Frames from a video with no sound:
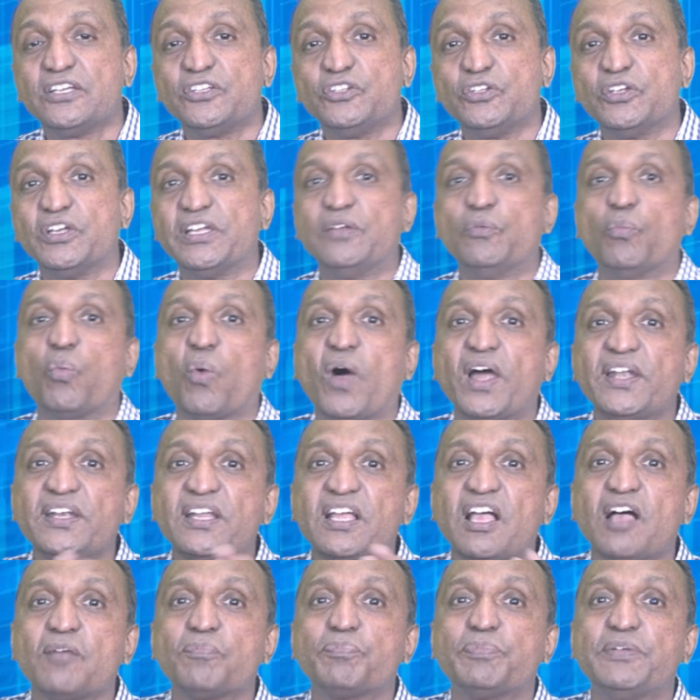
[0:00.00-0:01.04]
In one
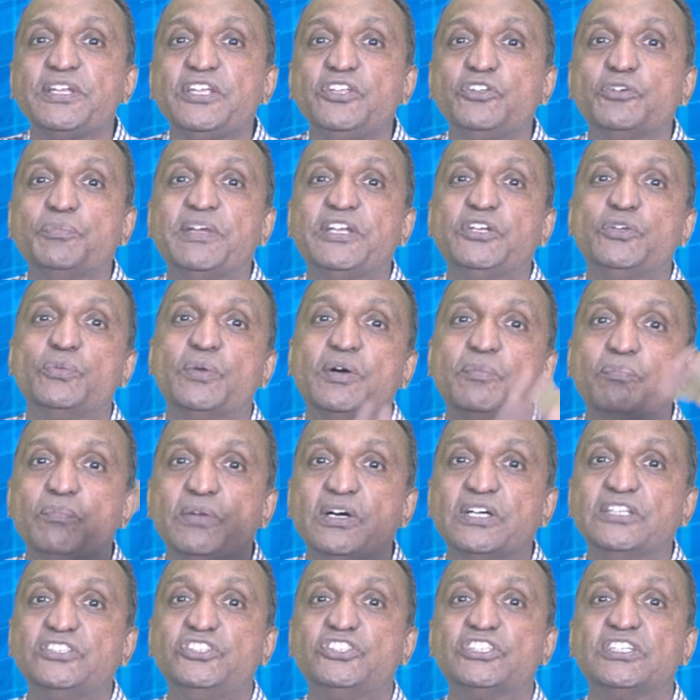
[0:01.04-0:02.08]
company, you may do a
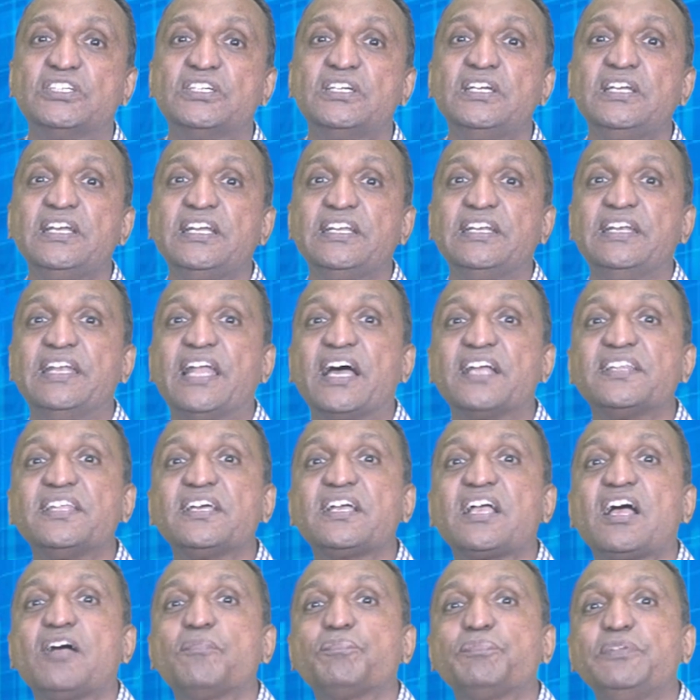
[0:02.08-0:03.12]
merger. Another
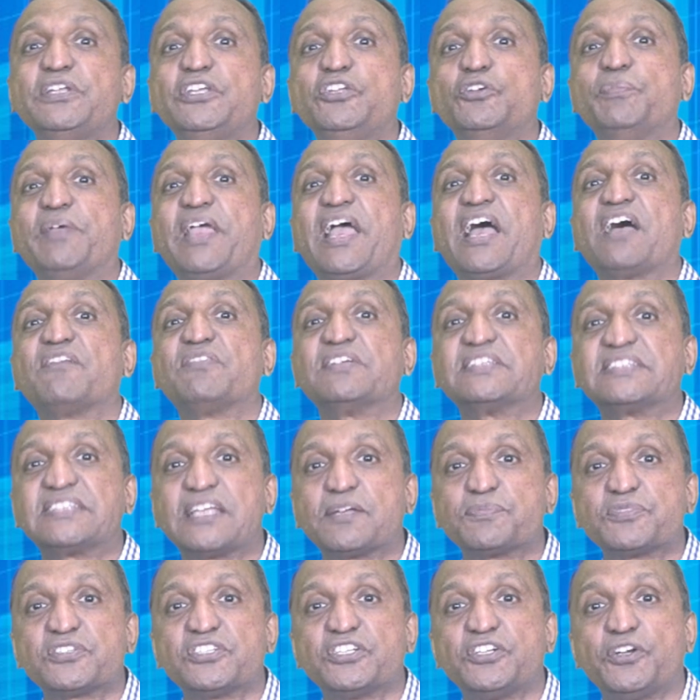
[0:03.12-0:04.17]
company, you may have a
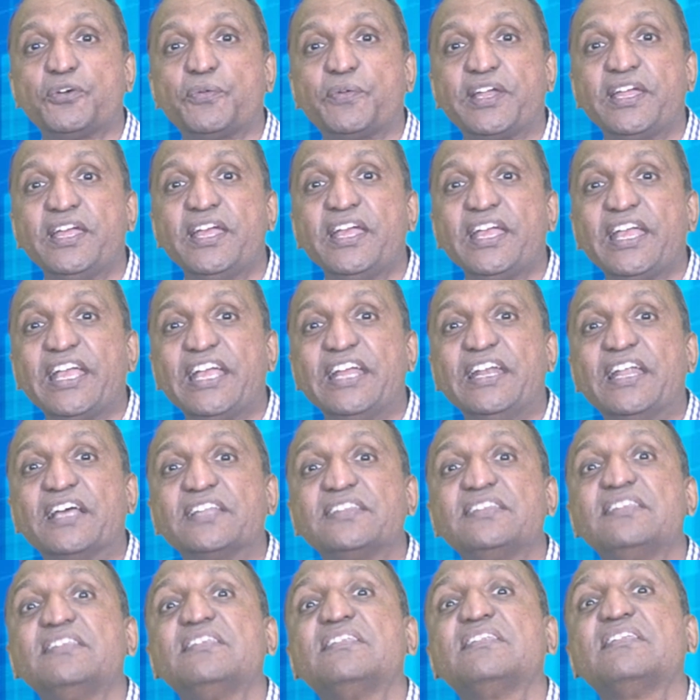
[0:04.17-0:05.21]
subsidiary. In a
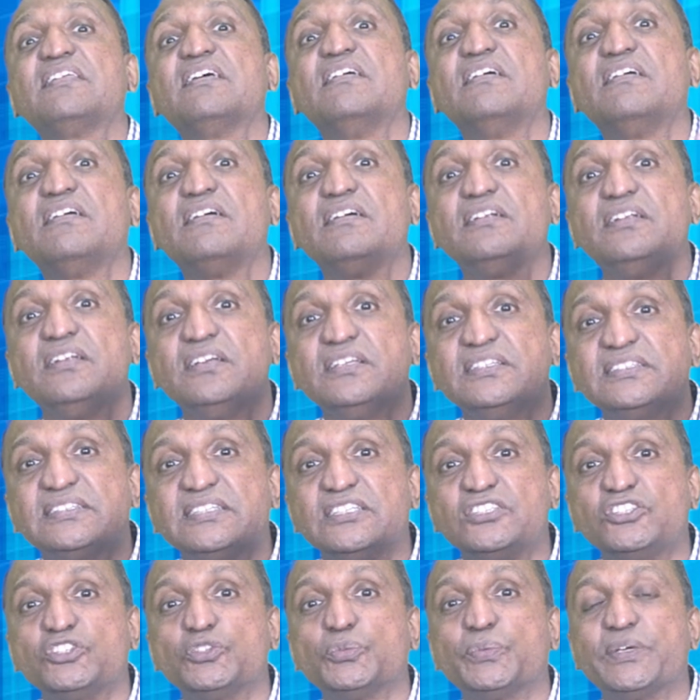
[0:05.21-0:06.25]
third
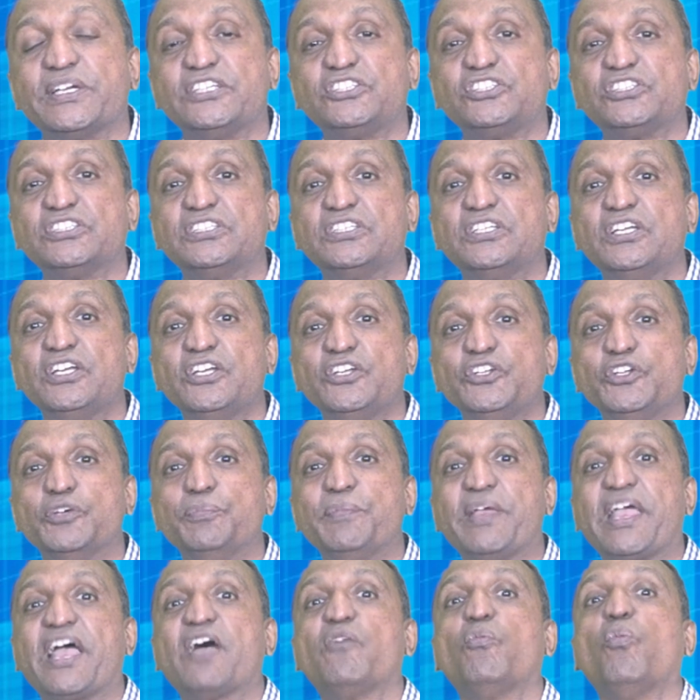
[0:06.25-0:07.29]
situation, you
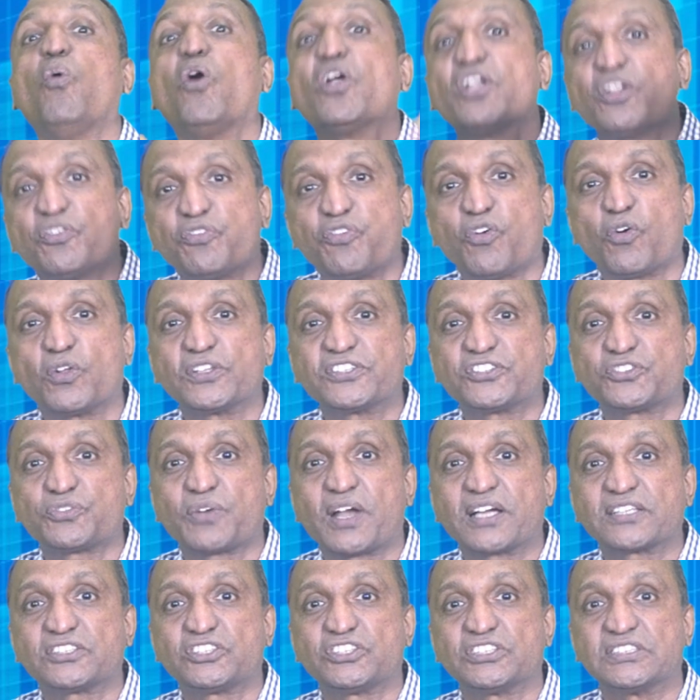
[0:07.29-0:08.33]
may have waterfall
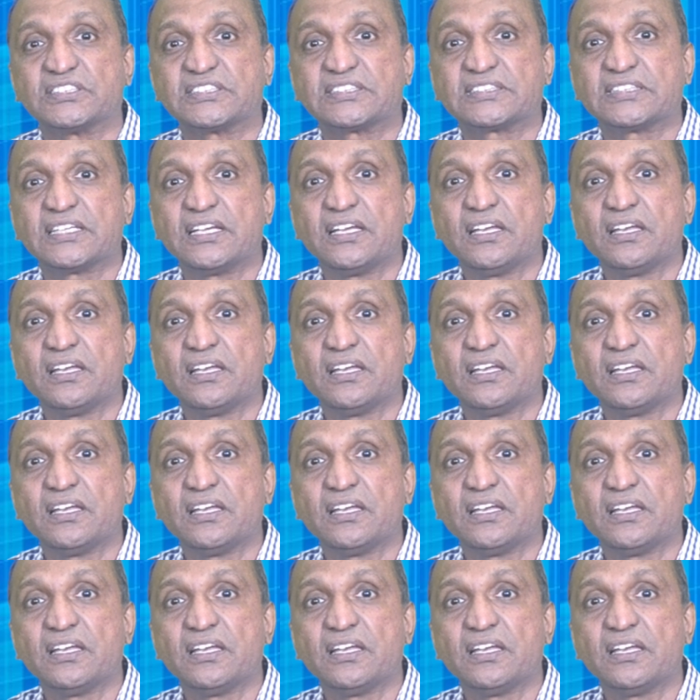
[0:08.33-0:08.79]
structures.